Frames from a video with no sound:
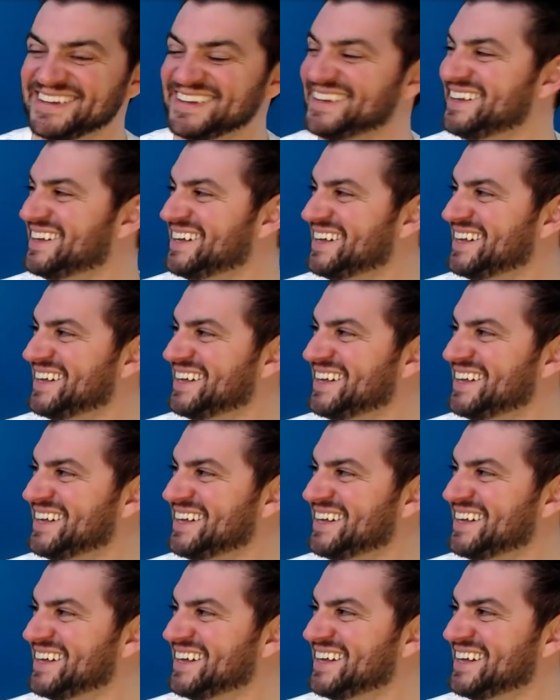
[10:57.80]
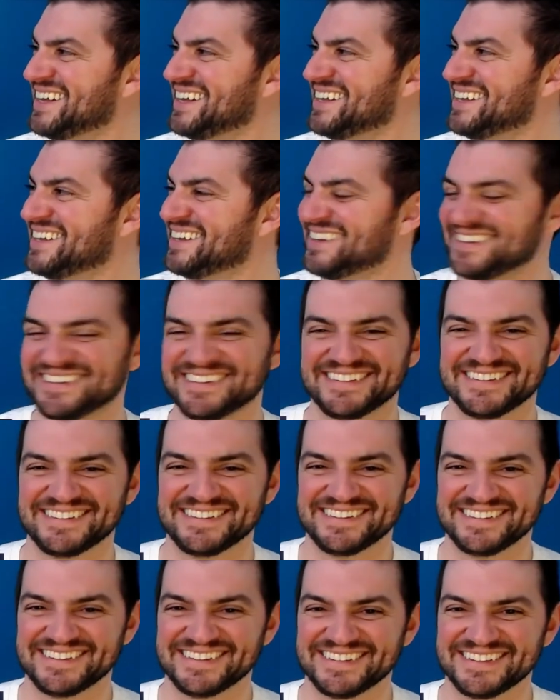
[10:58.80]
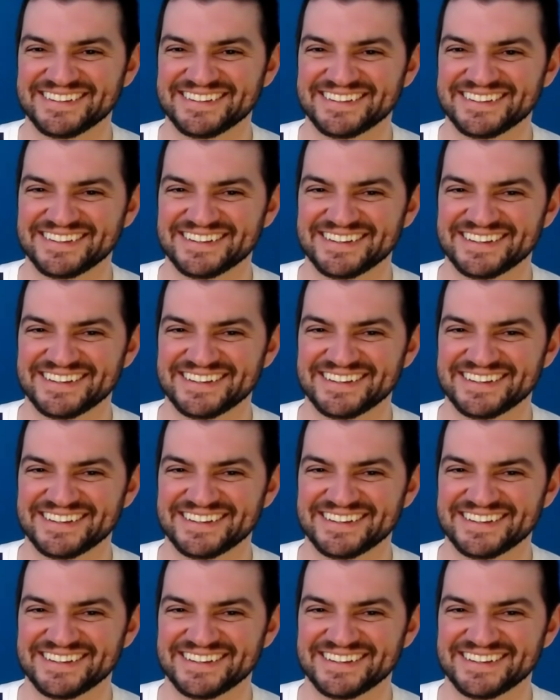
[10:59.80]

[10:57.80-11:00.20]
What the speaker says: No words are spoken by the person on screen.